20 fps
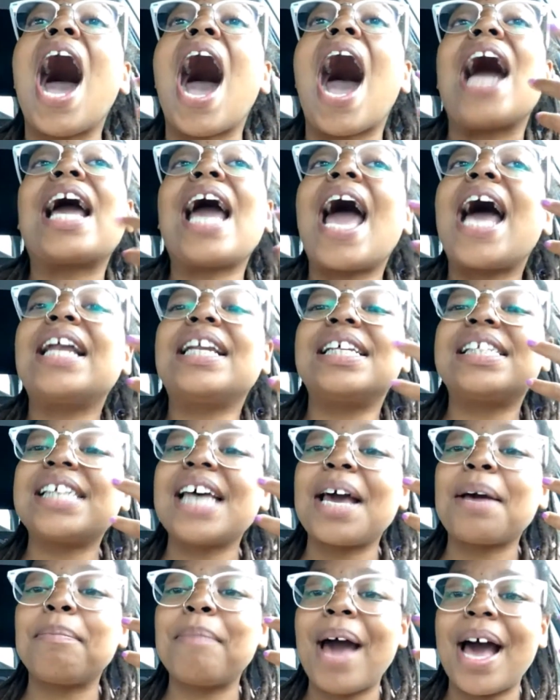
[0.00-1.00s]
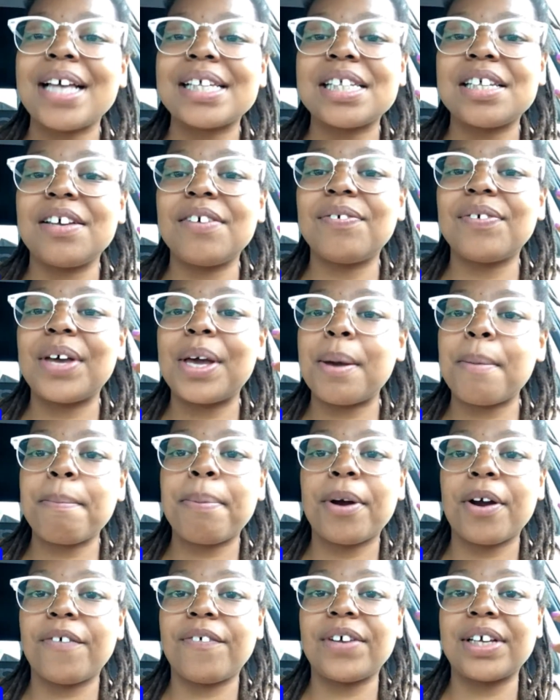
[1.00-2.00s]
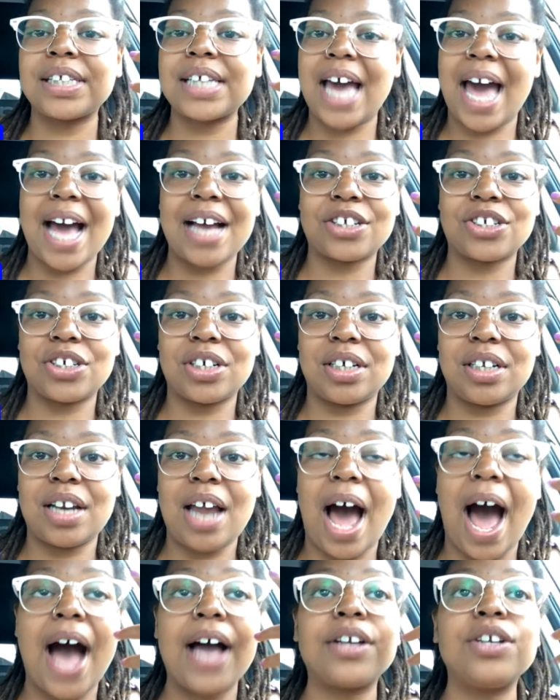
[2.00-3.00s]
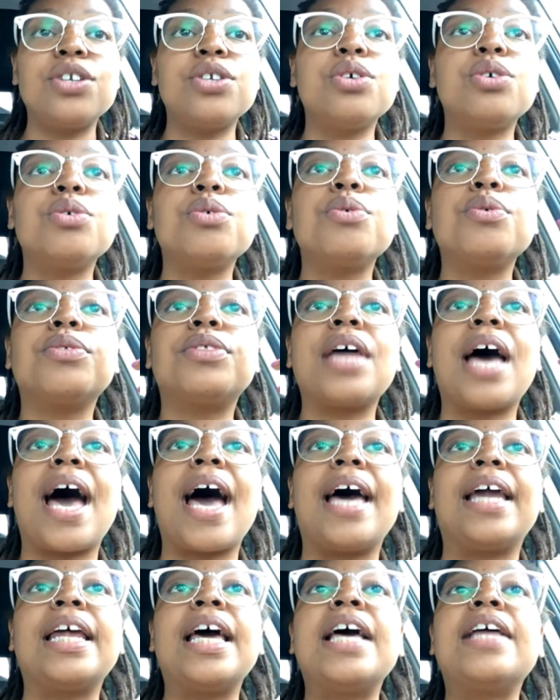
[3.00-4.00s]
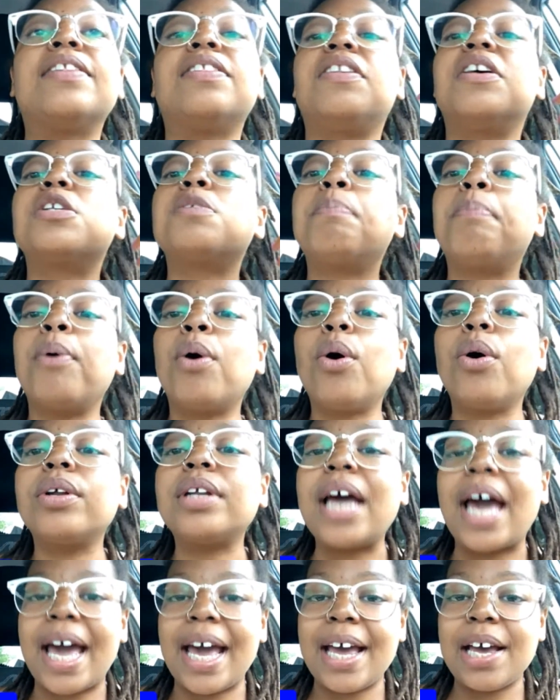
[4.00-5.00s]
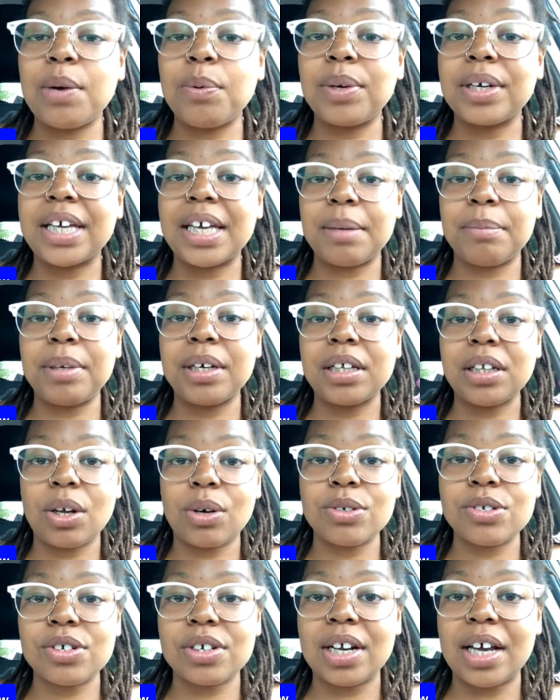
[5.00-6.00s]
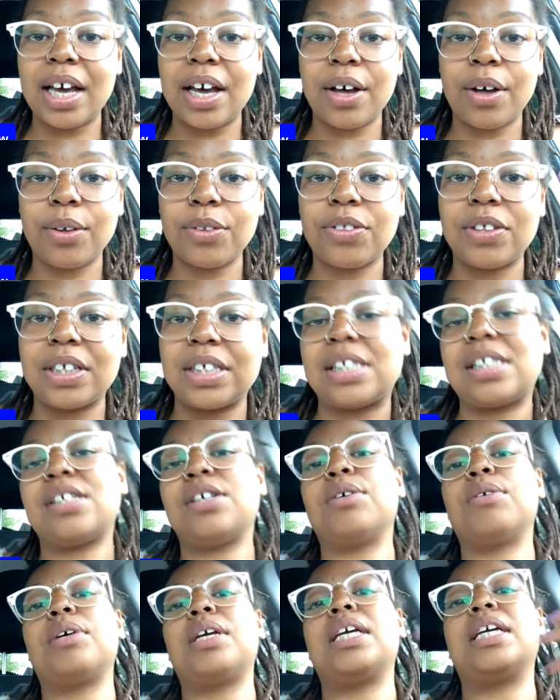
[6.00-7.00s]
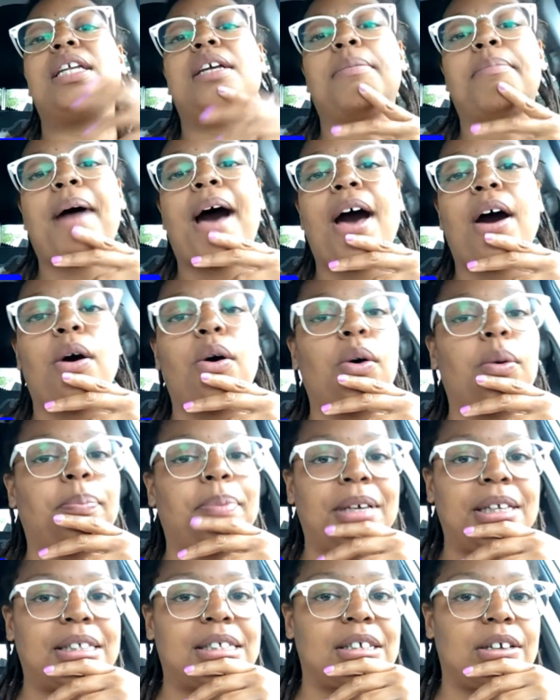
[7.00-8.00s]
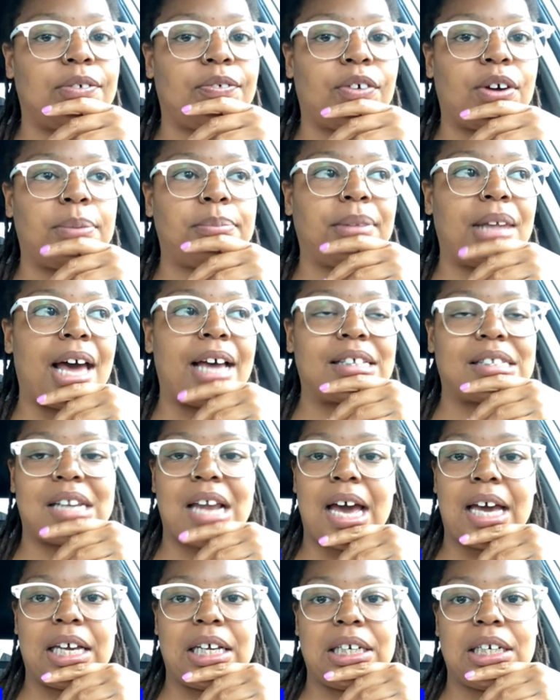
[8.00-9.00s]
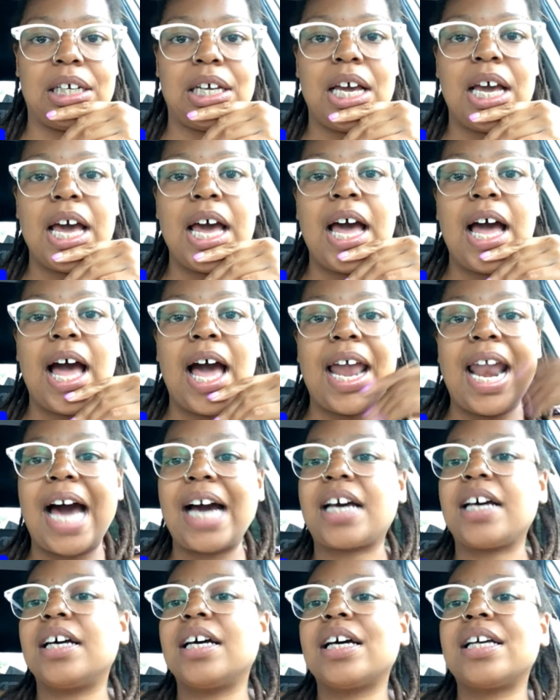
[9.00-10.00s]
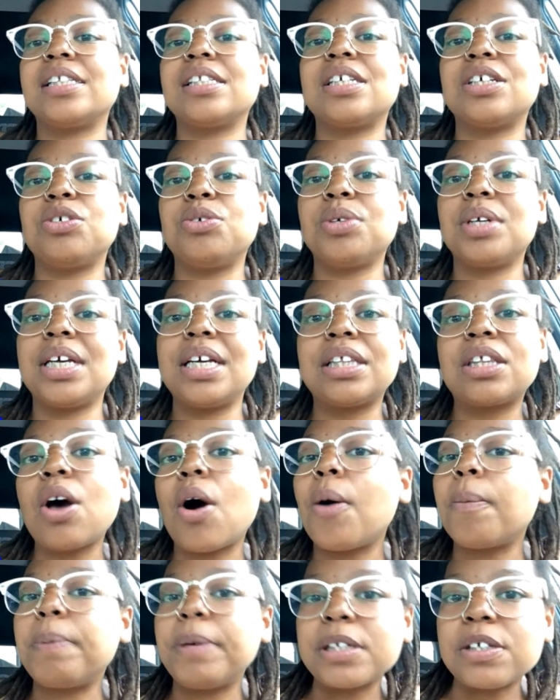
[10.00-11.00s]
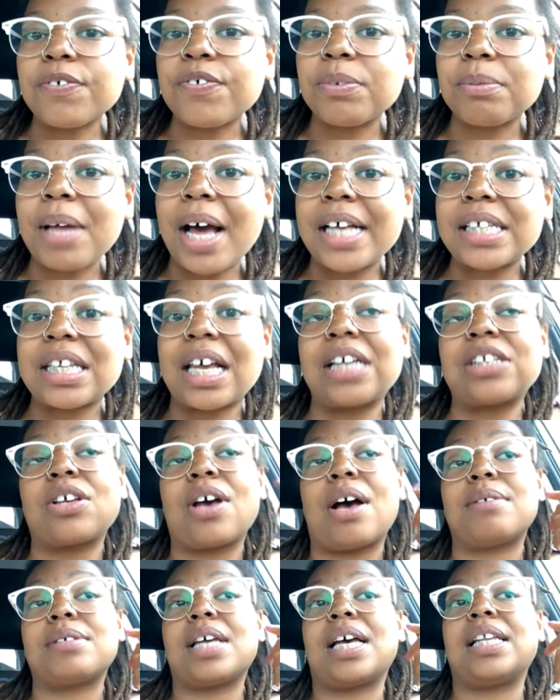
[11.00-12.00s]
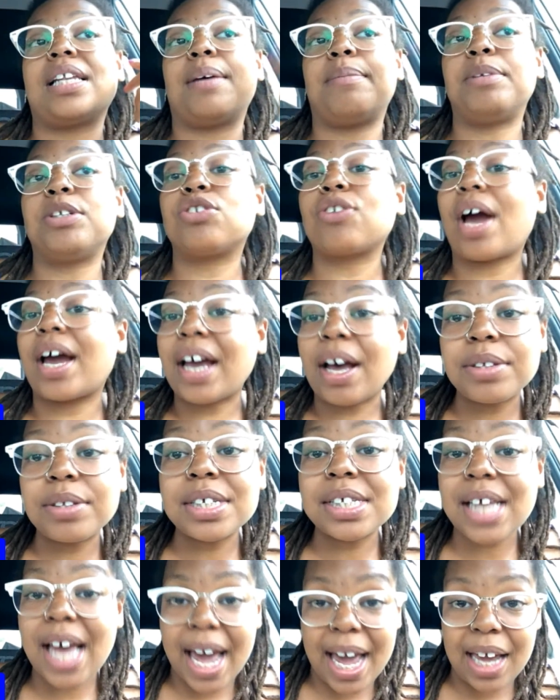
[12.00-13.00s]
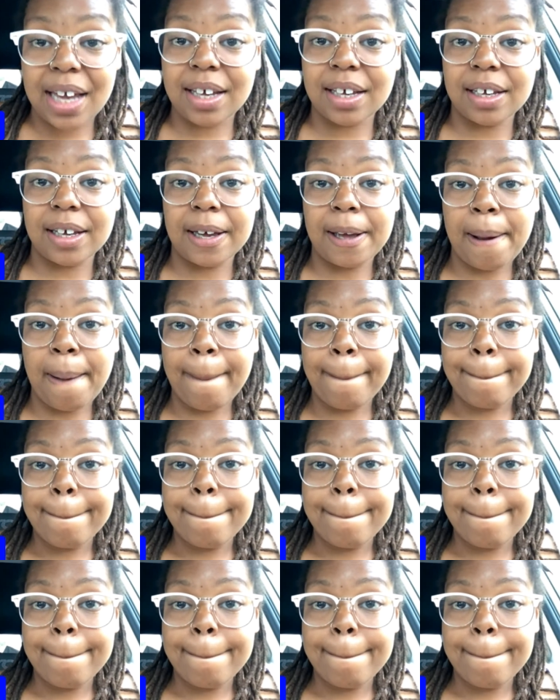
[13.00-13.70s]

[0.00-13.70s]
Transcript: I had to take massive imperfect action. I knew that this boiled egg would get me closer to health than still eating my old pizza from last night. And I couldn't continue to eat the old pizza from last night, so I was like, let me try out this egg.